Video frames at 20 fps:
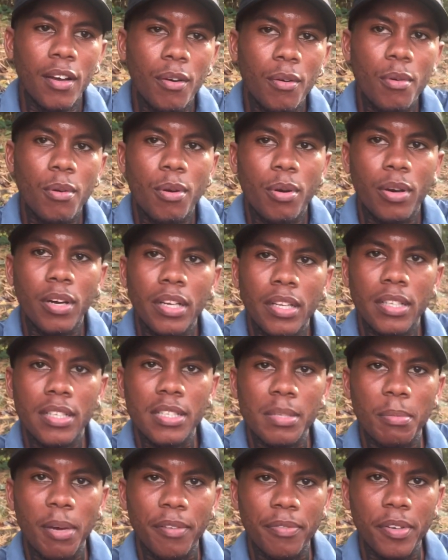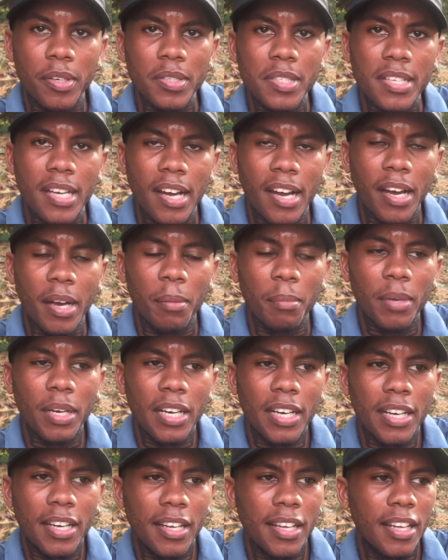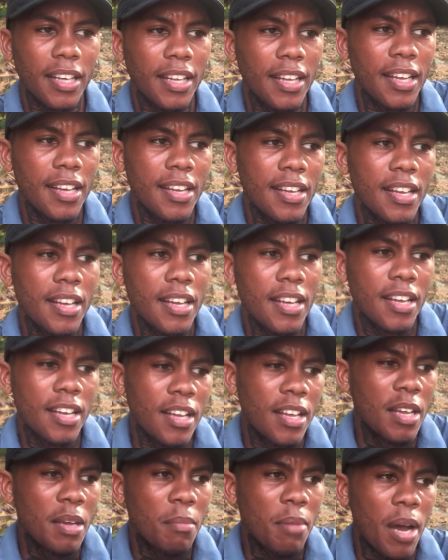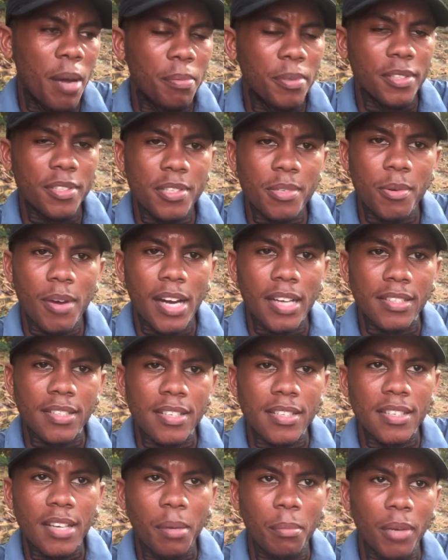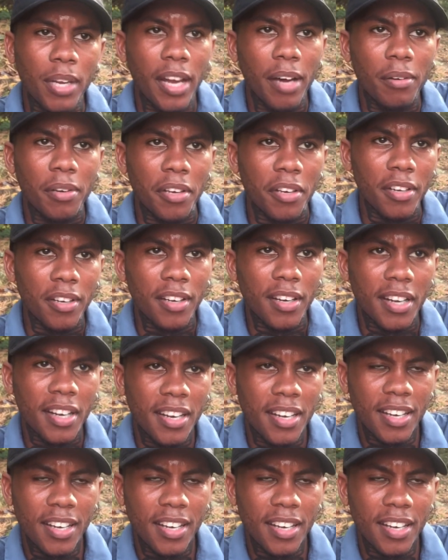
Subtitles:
Whew, this is my first time popping a squat since I've been out here.